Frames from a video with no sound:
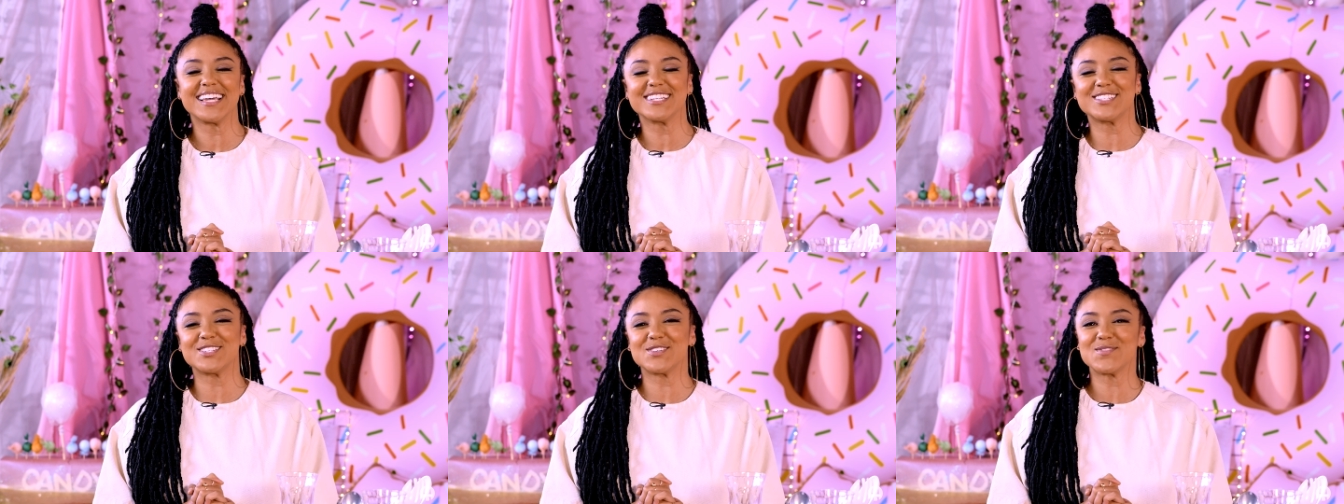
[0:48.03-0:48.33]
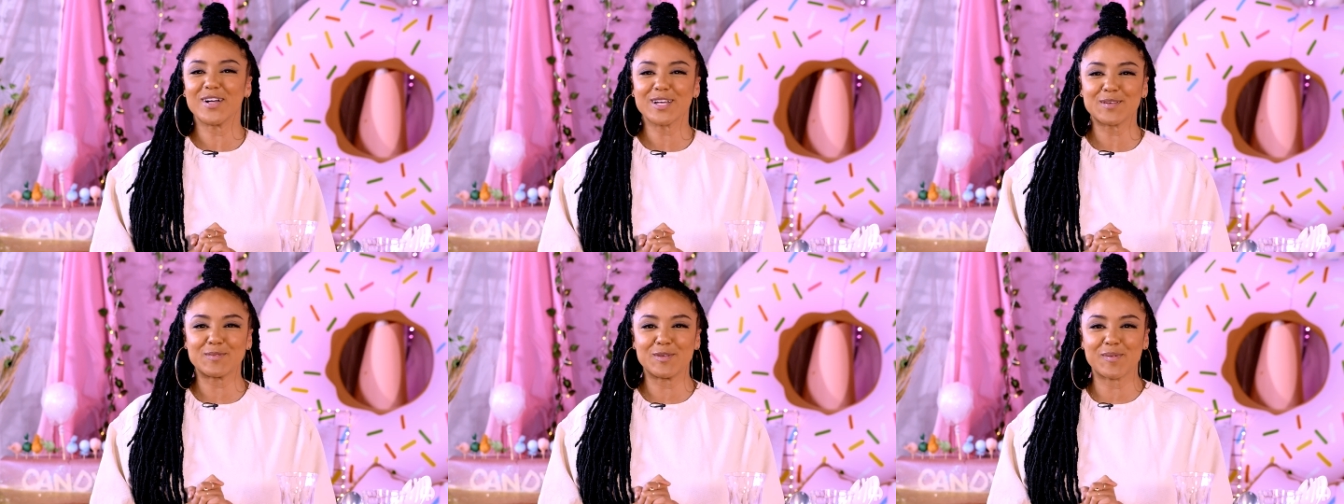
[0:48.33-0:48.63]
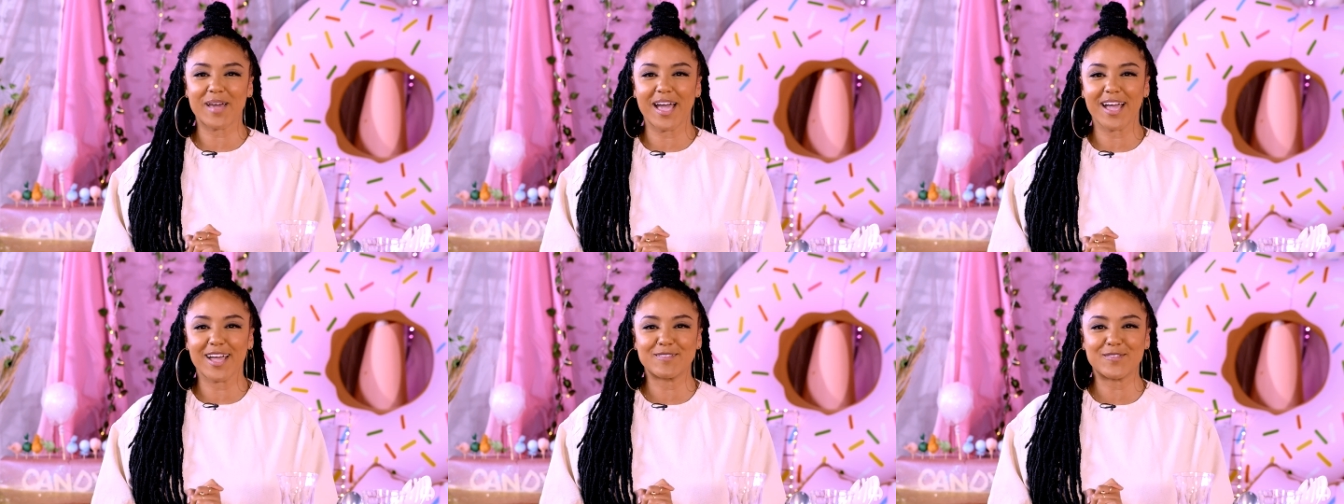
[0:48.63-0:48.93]
to welcome you
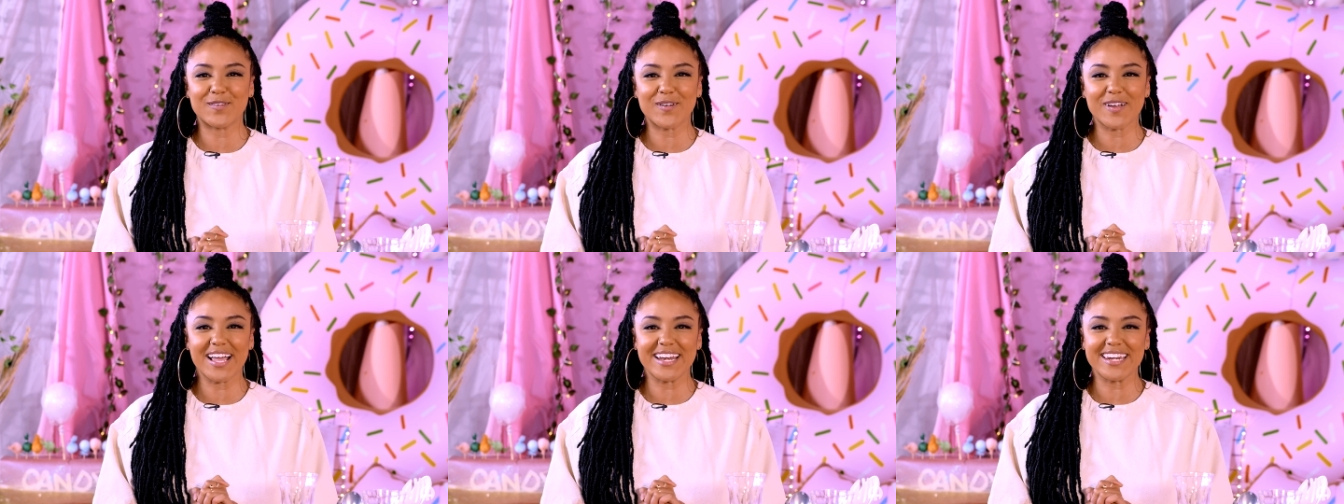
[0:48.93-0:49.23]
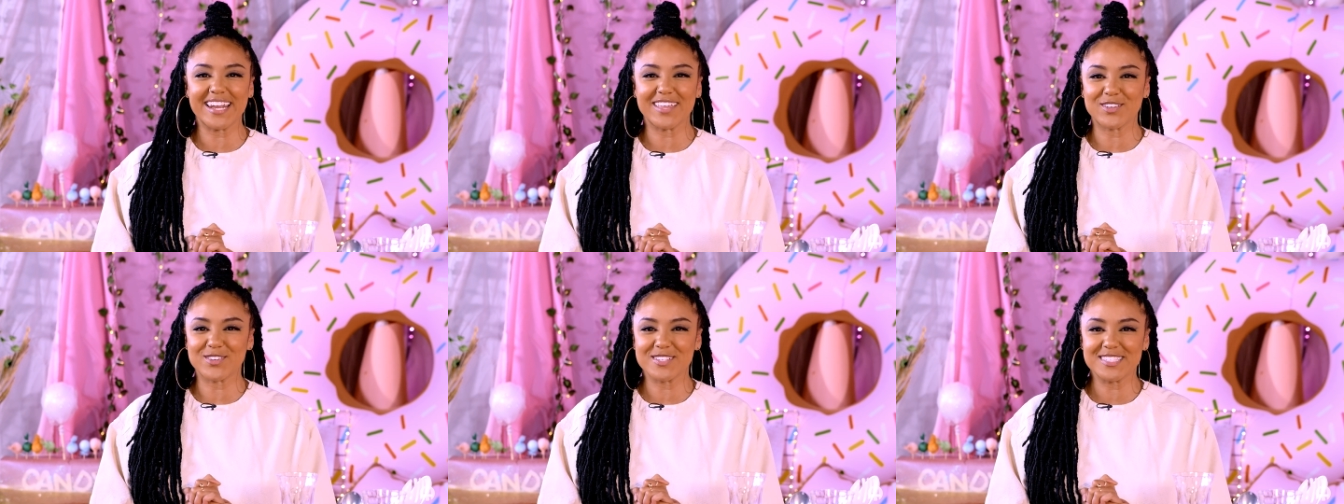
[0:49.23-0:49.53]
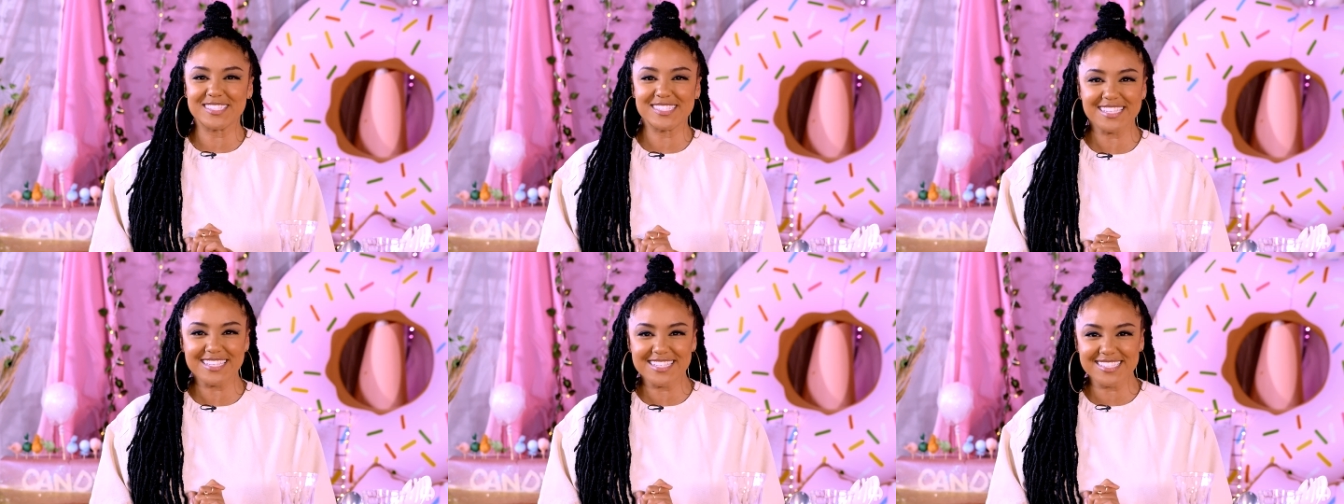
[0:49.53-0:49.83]
back for another
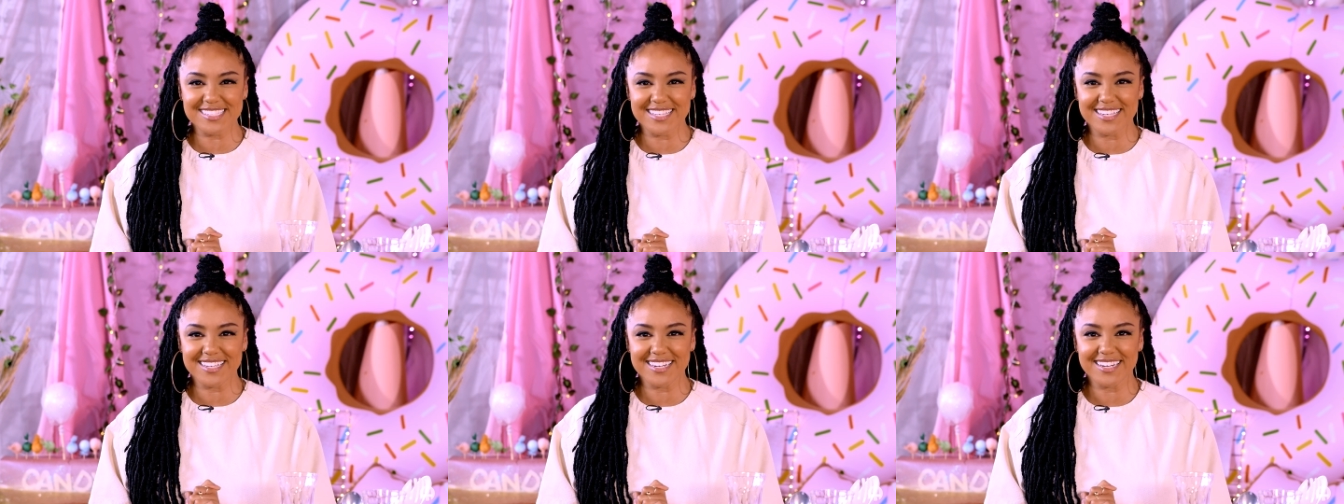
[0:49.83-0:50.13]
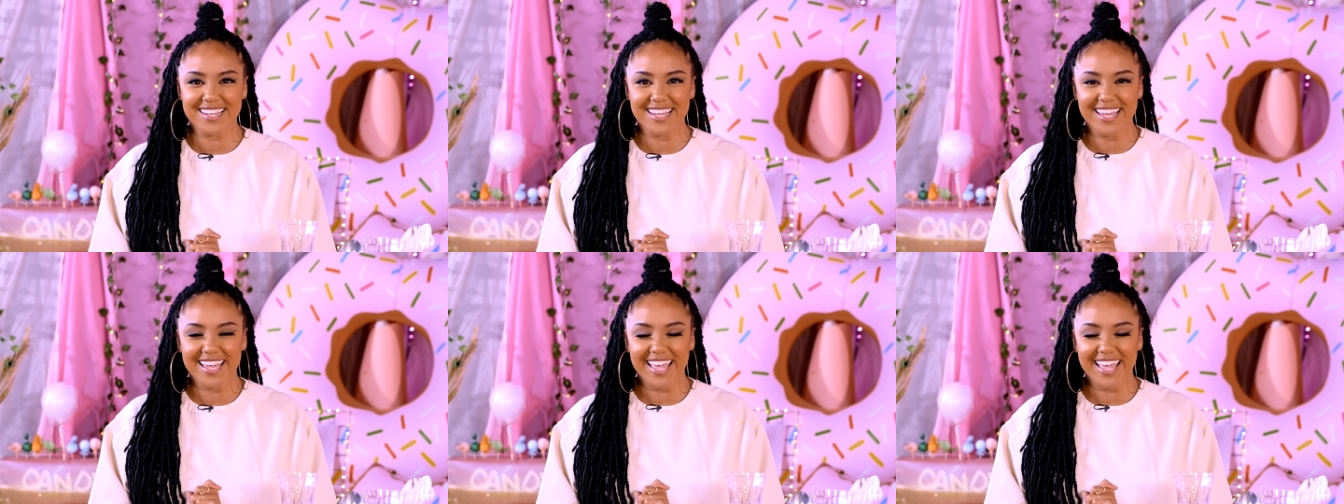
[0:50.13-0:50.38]
season.